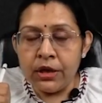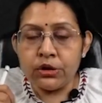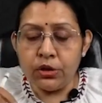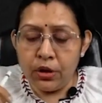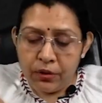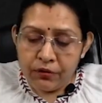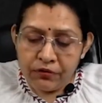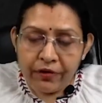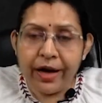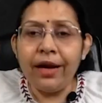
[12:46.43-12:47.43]
So
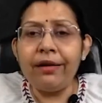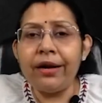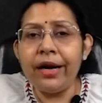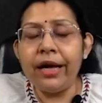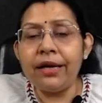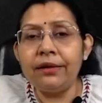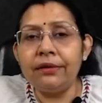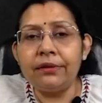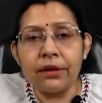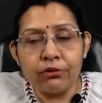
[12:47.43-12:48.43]
while
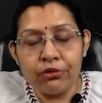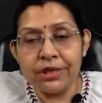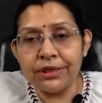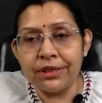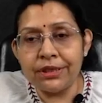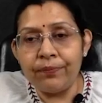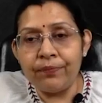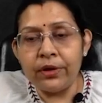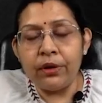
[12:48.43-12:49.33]
reading the question,